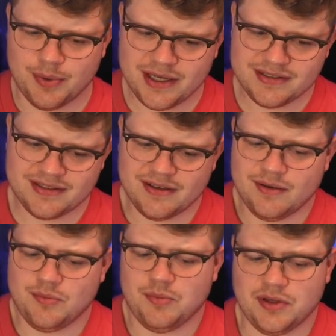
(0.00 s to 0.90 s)
but
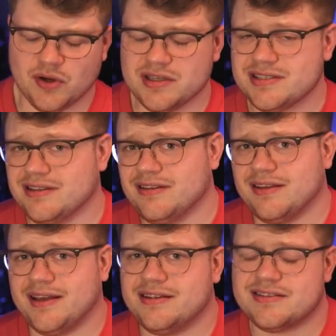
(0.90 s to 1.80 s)
because
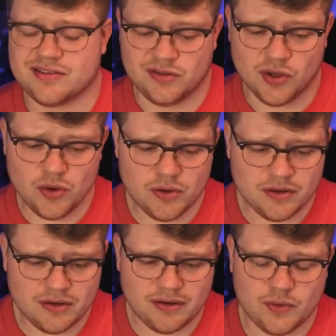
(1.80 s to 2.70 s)
there is no
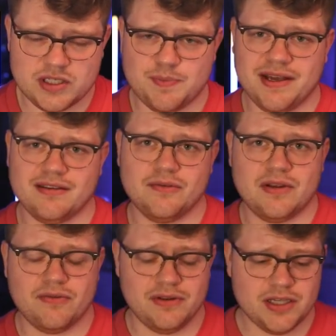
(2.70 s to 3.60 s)
respective
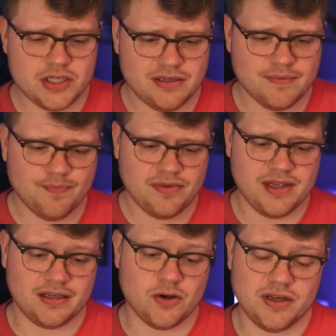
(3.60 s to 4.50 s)
definition
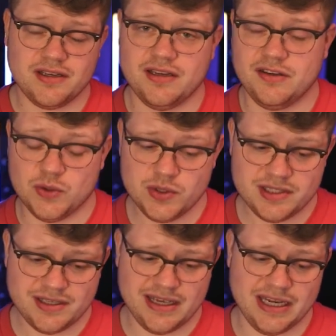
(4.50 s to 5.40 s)
that Koin can
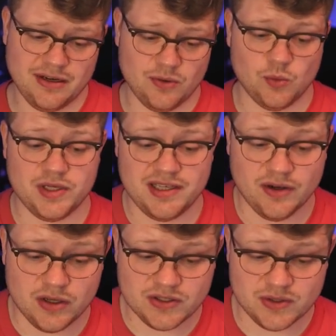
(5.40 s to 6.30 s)
use, and we
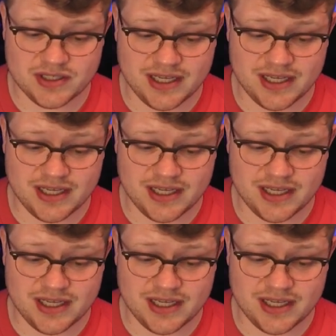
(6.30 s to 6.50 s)
also